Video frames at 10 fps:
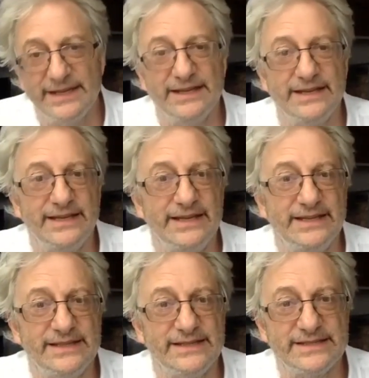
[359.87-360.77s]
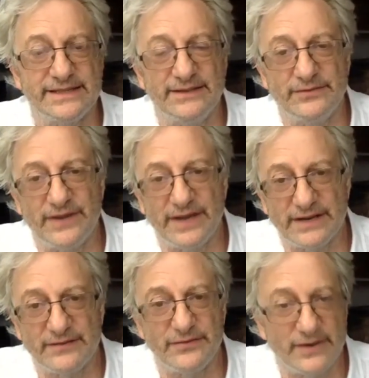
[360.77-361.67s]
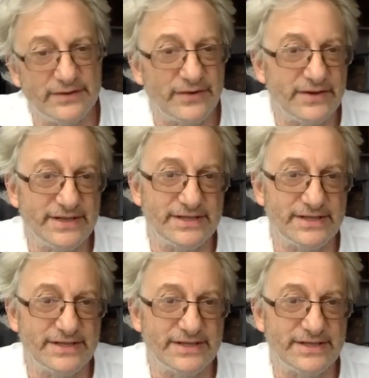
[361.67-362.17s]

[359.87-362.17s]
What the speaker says: is in fact very, very